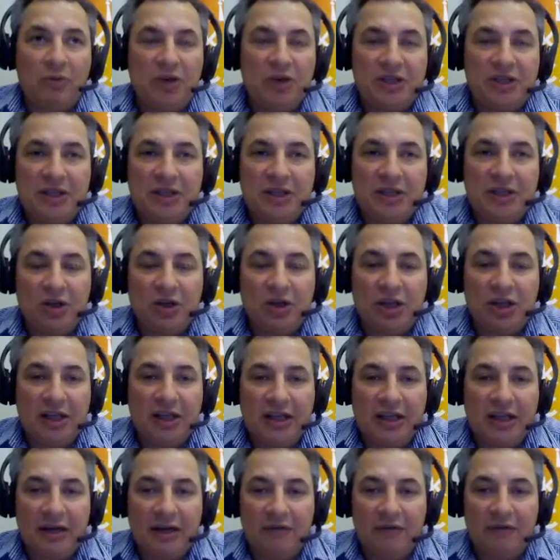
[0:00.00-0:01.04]
We just said we're going
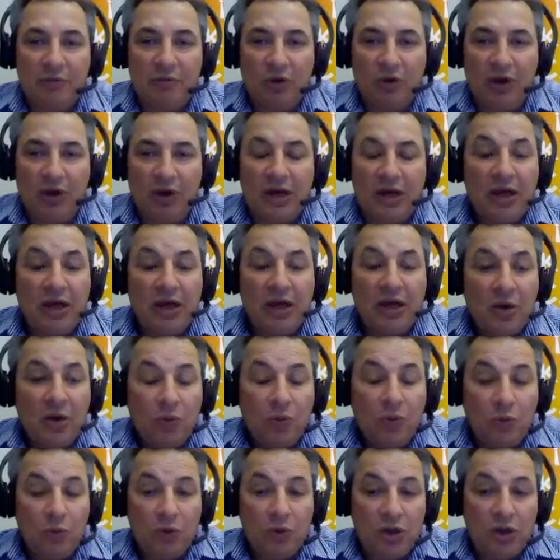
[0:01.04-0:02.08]
to take it from the grade.
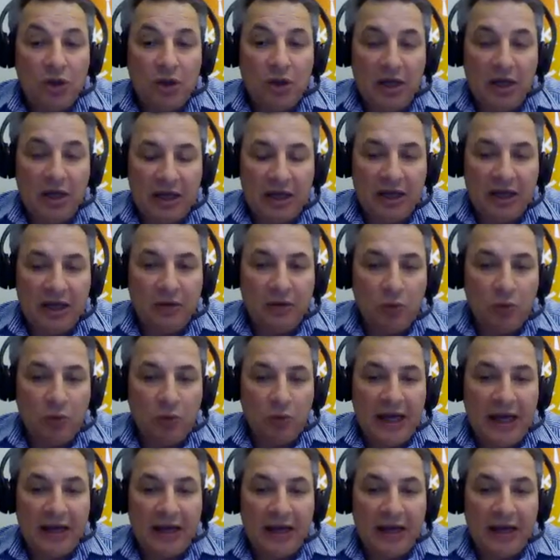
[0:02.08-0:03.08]
Again, we